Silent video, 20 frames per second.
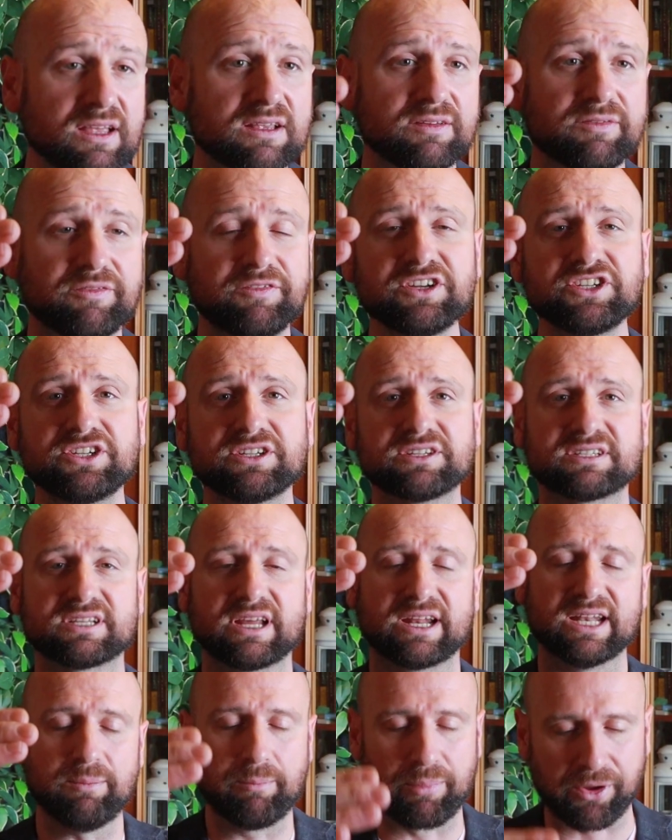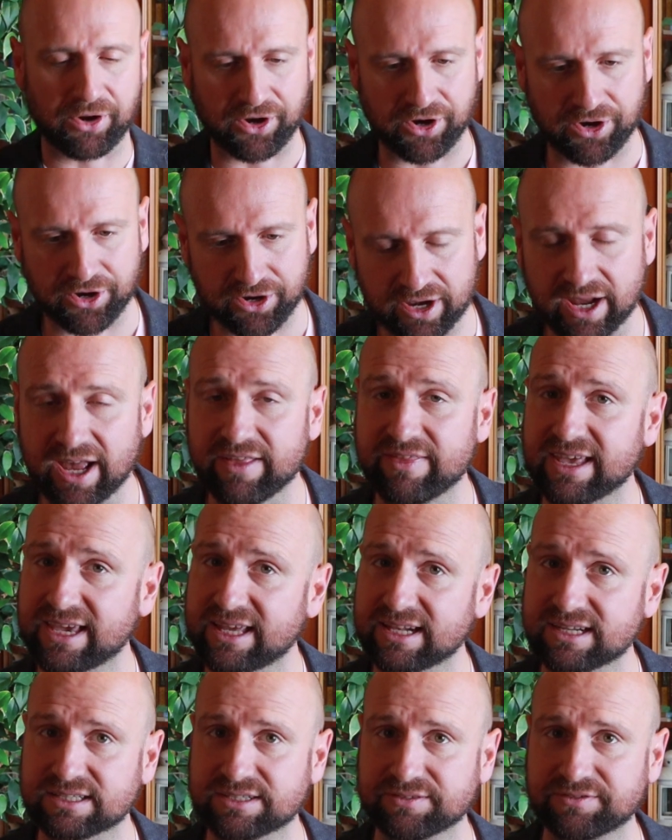Fisher's study, and they
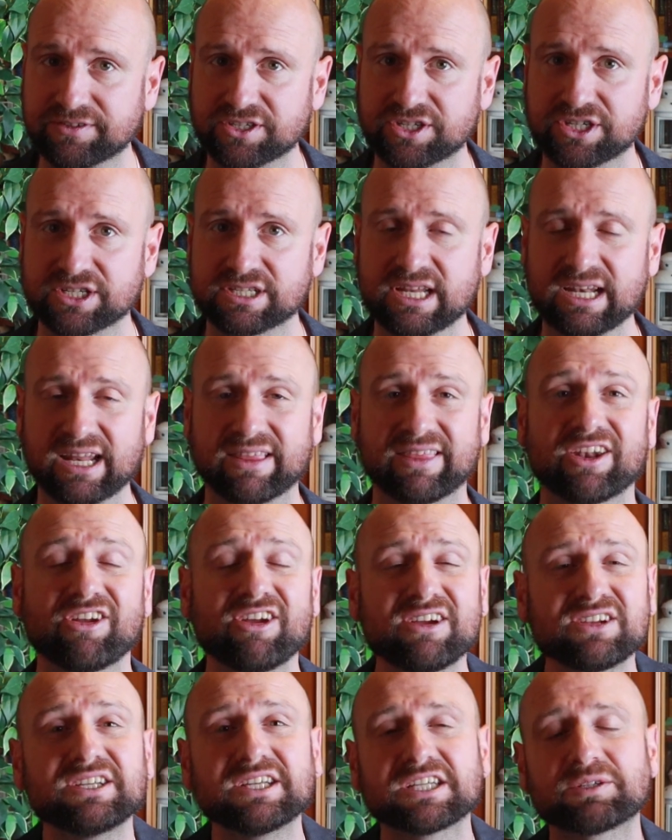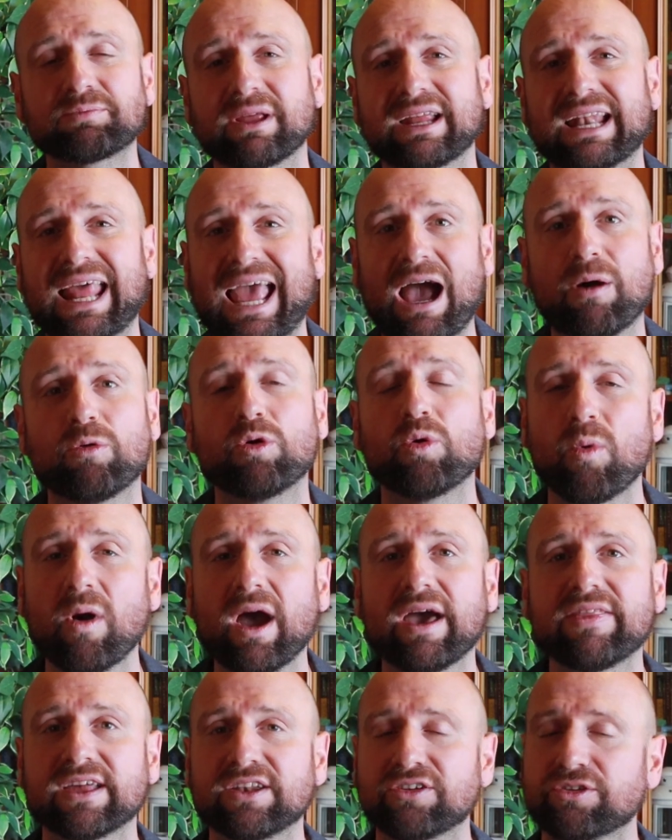get into Fisher's study. They don't actually explain how or
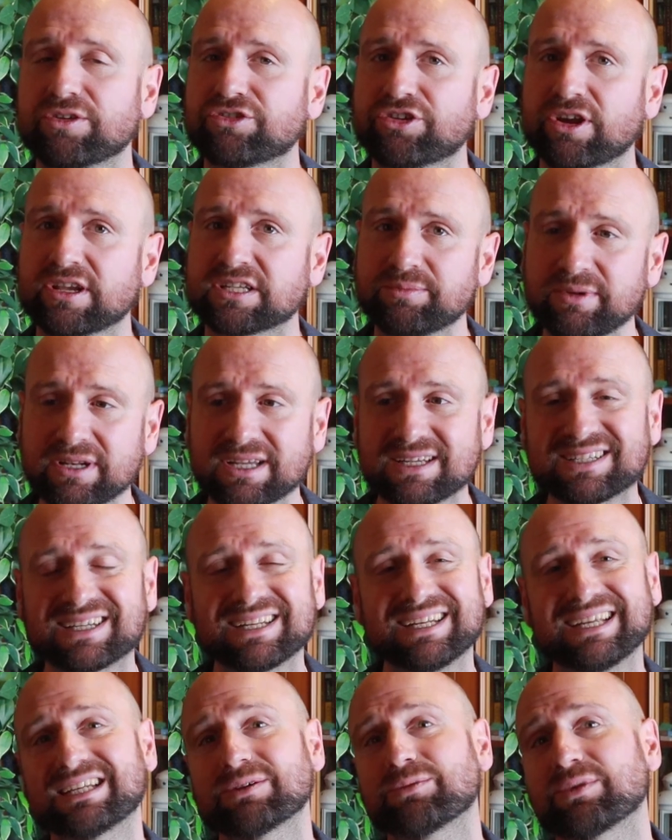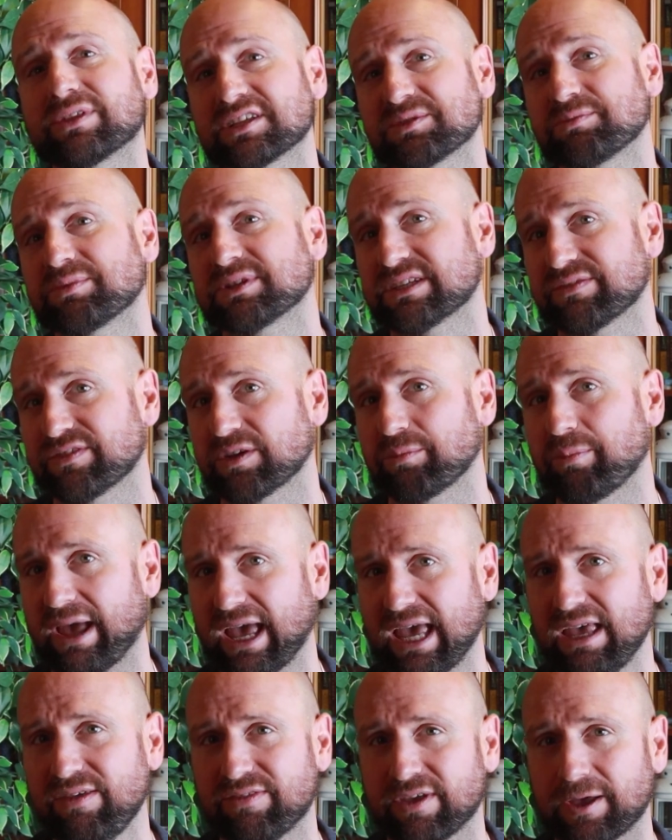why that neurotransmitter is connected with a specific
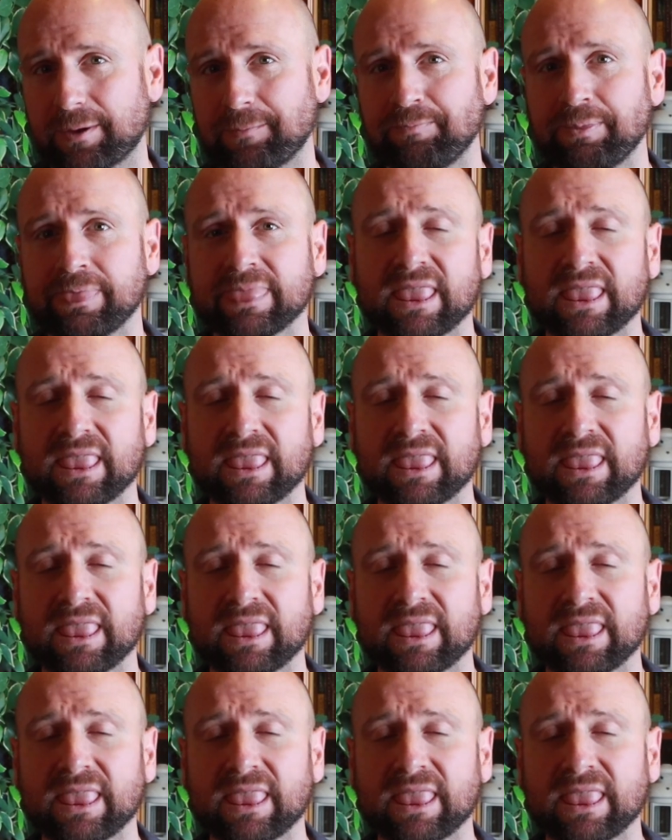behavior.